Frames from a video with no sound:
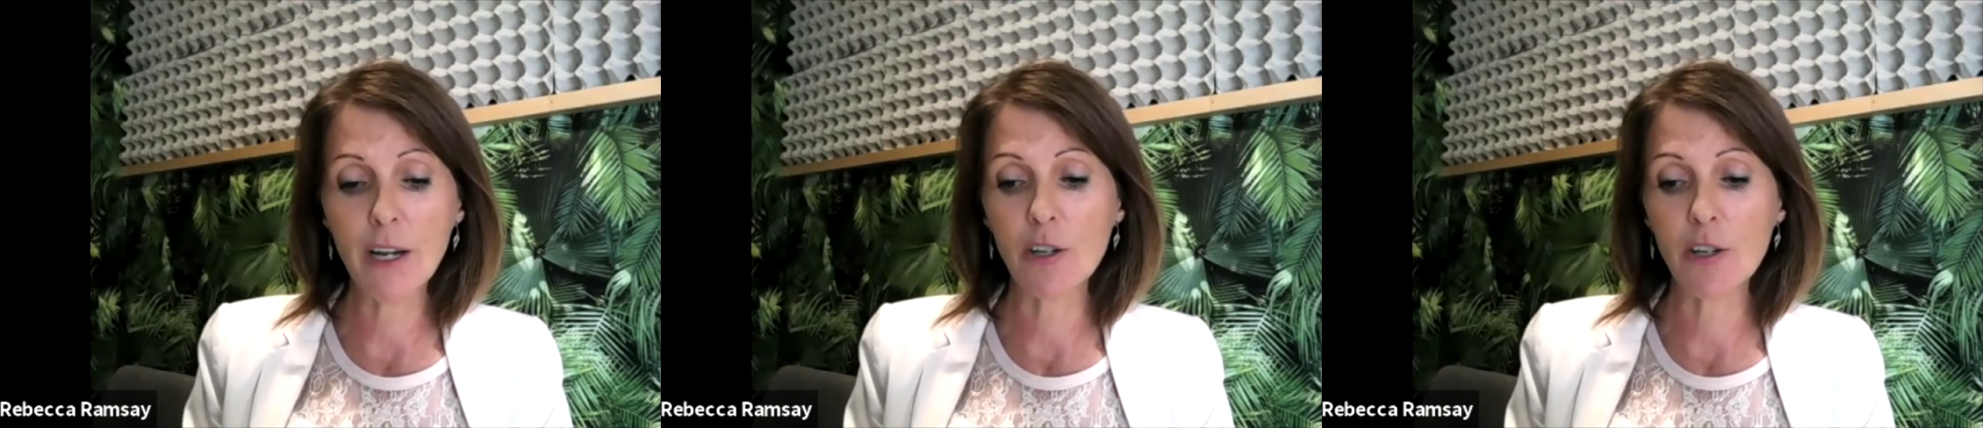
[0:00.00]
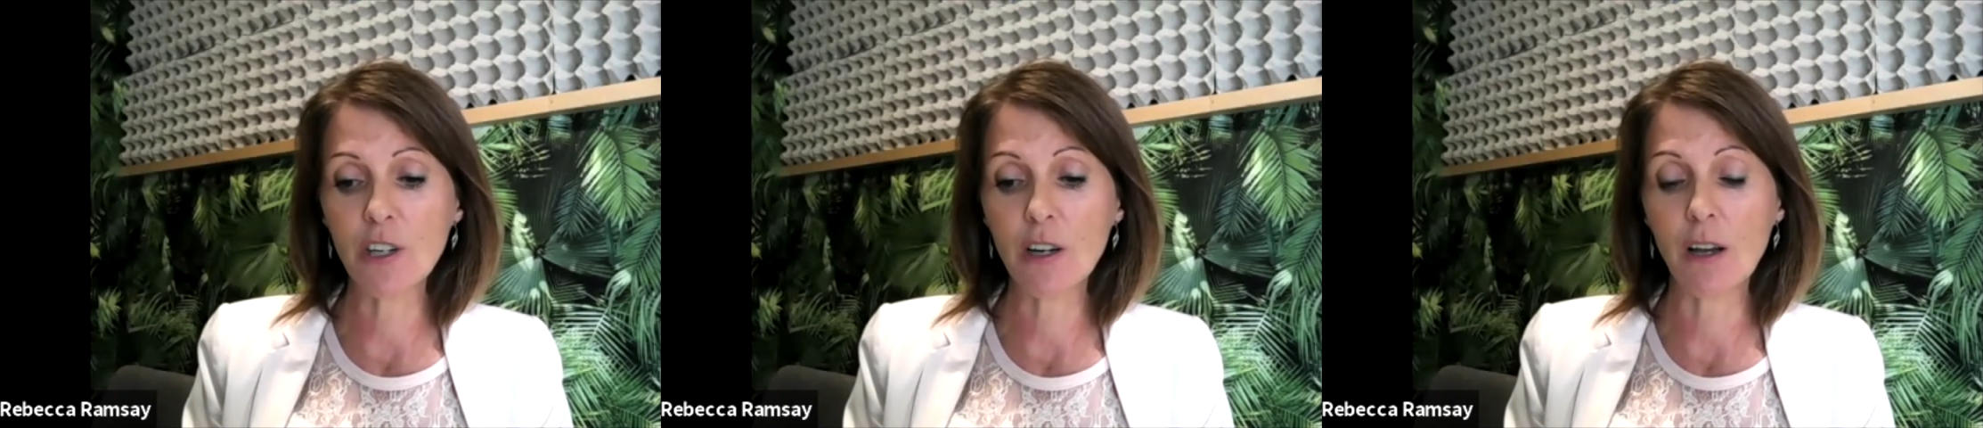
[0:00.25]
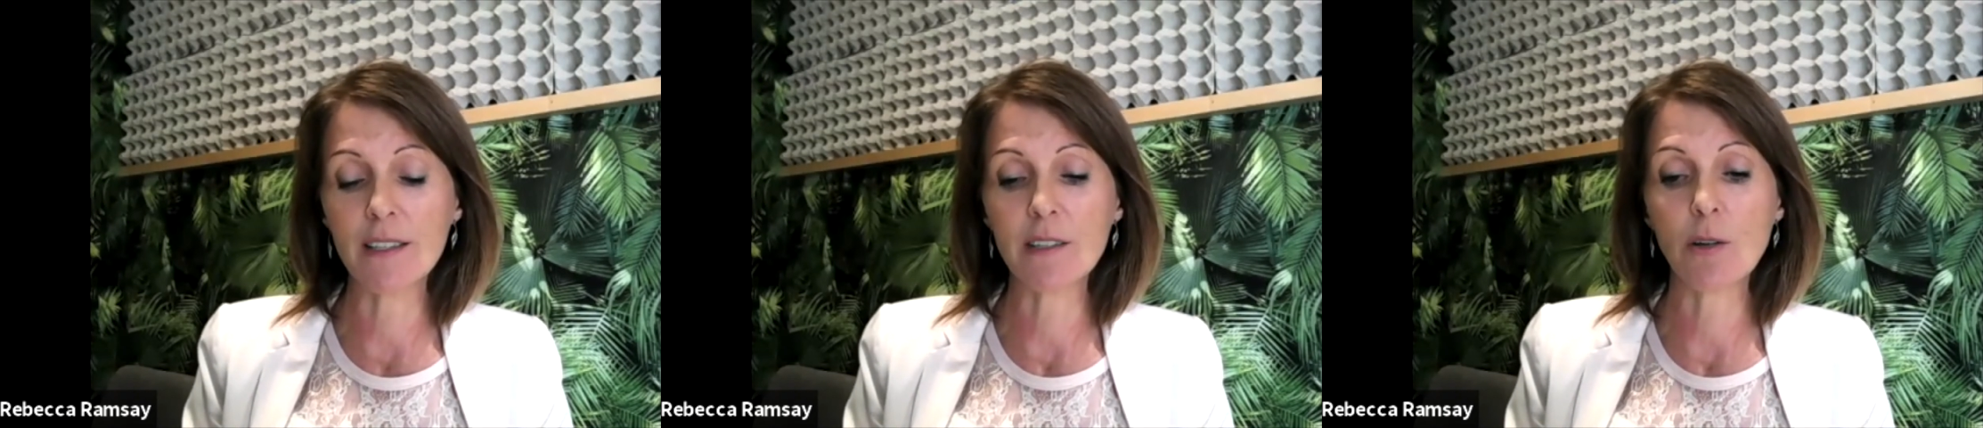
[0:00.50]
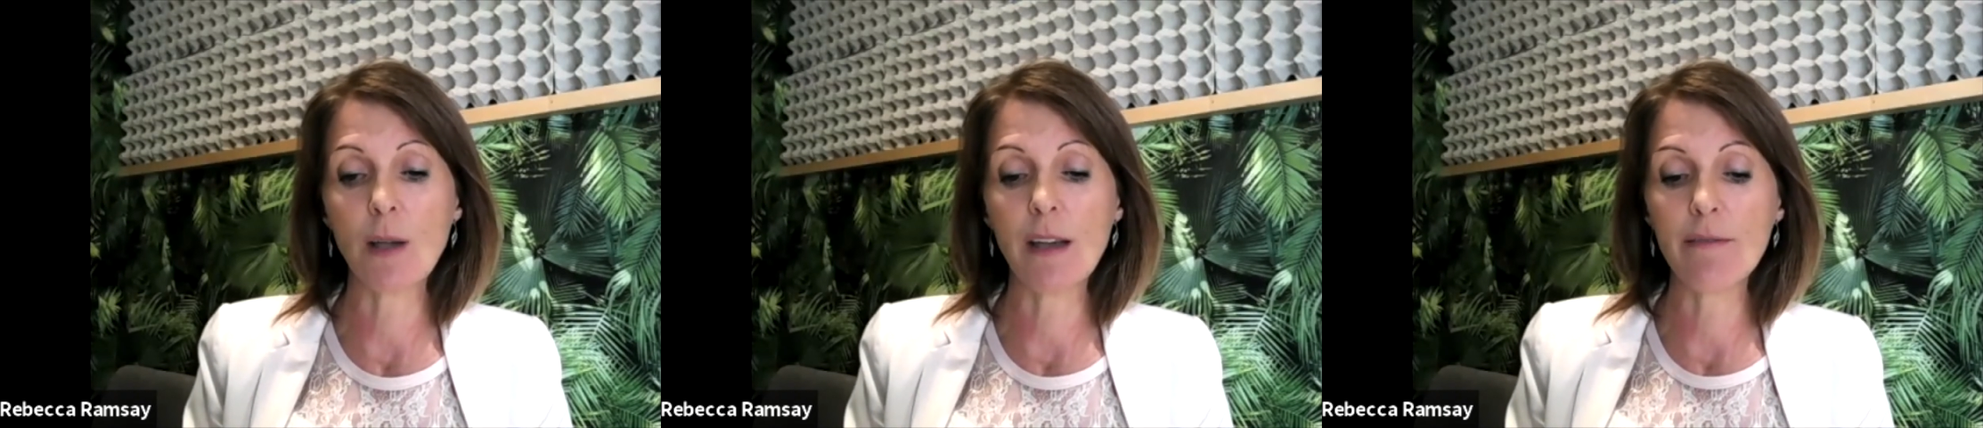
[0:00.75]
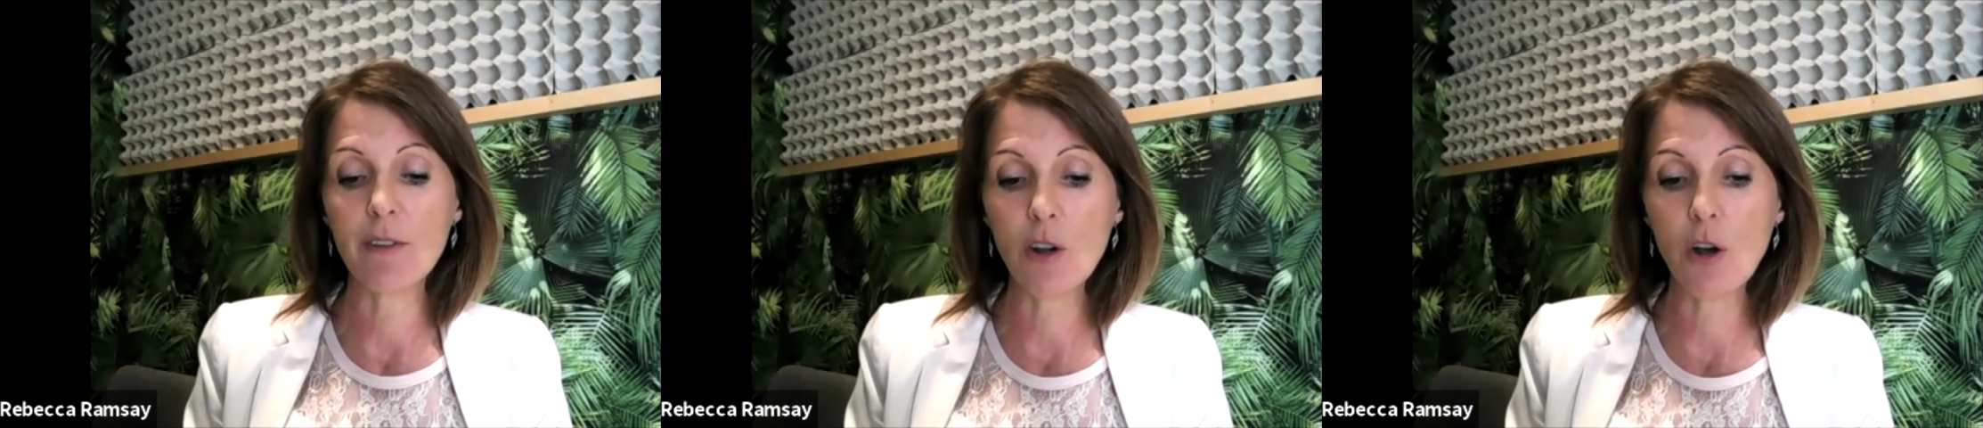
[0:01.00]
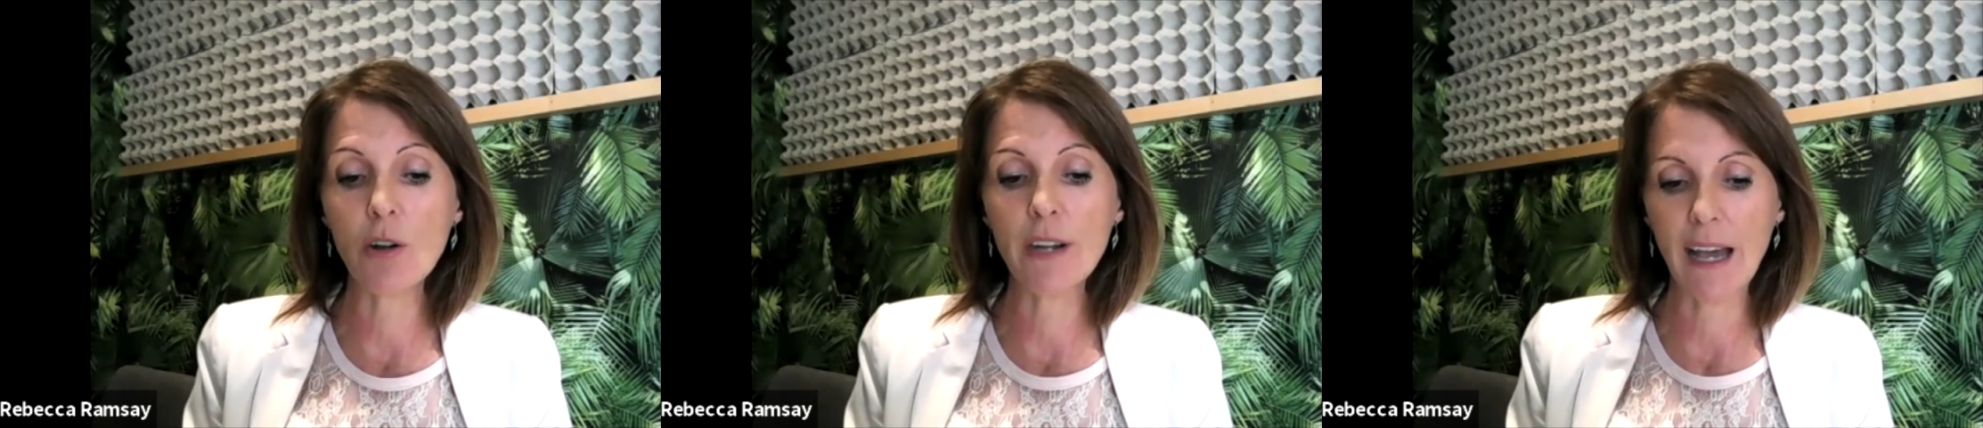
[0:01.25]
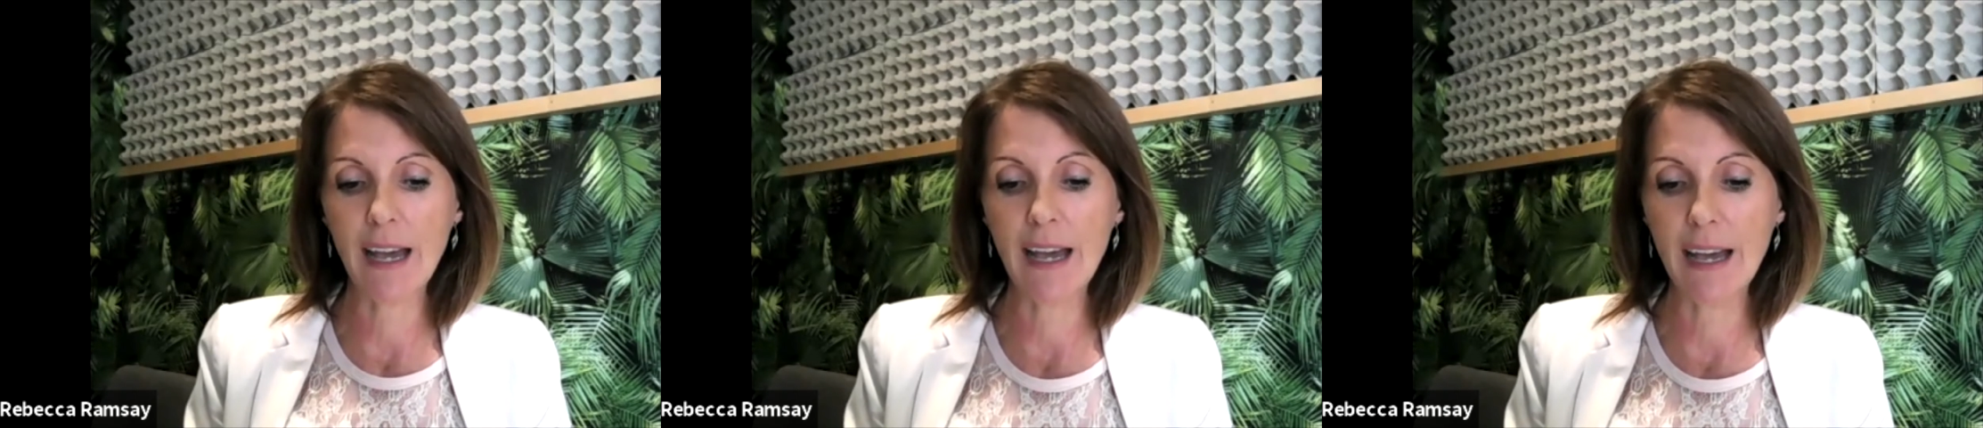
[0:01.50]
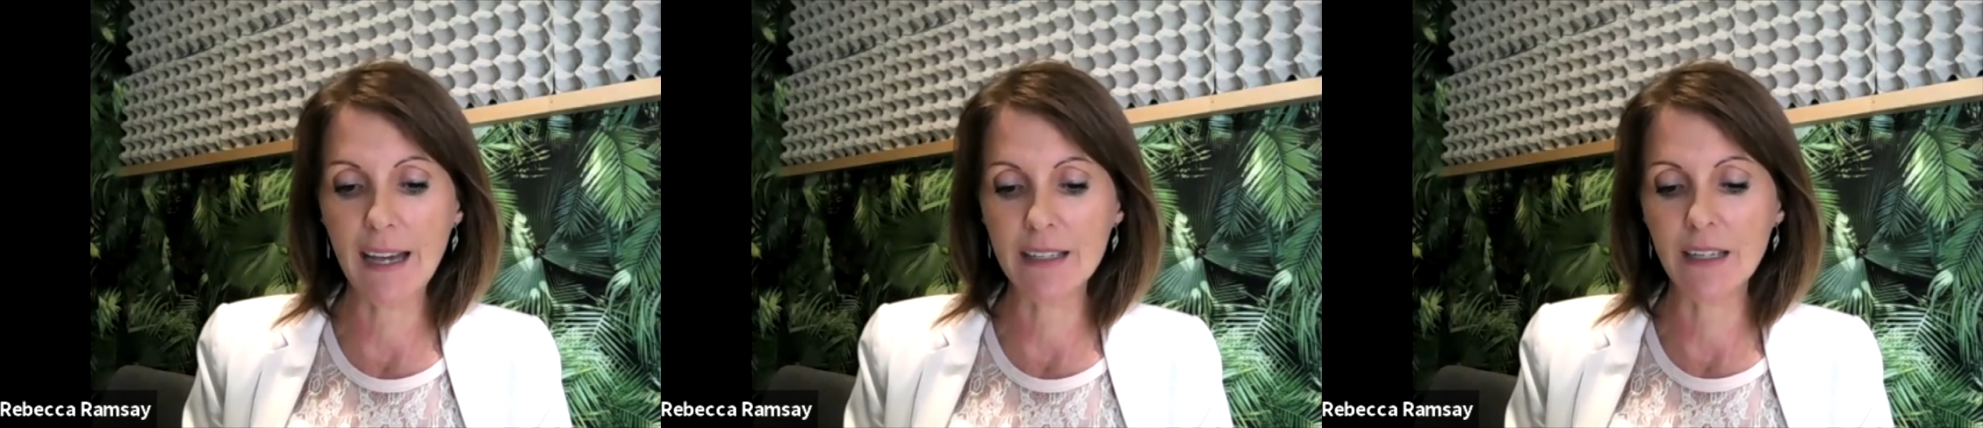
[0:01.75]
coaching clients who have not
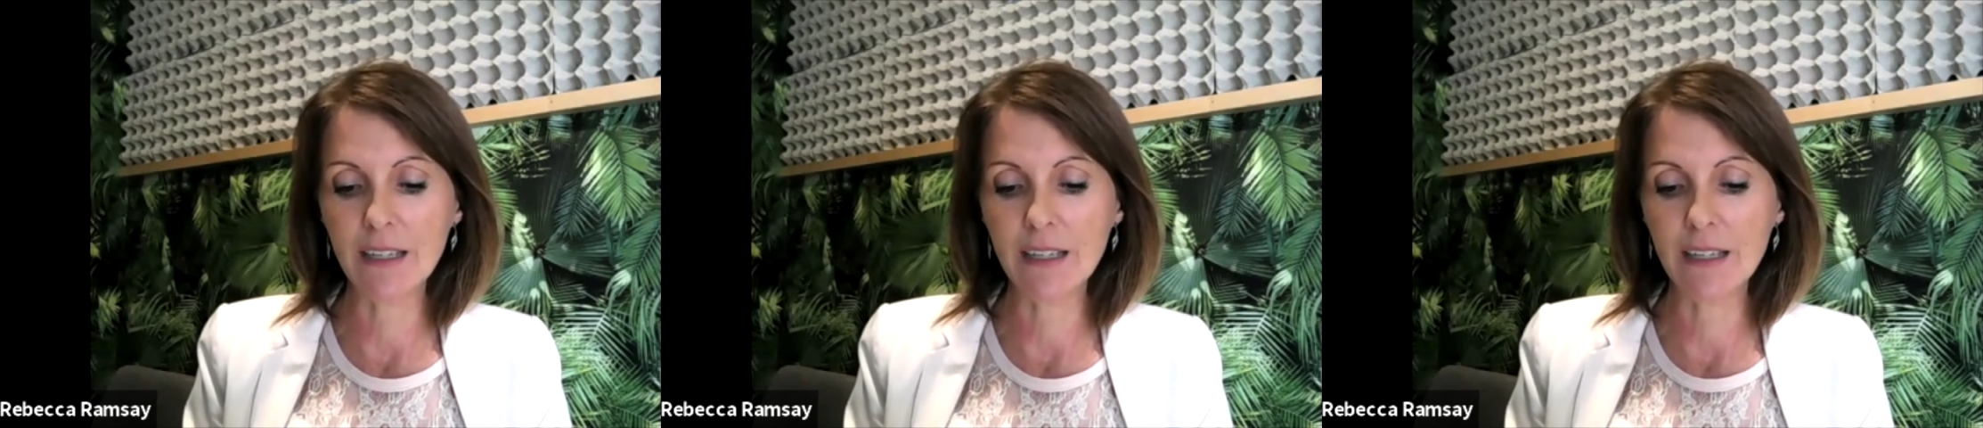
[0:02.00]
had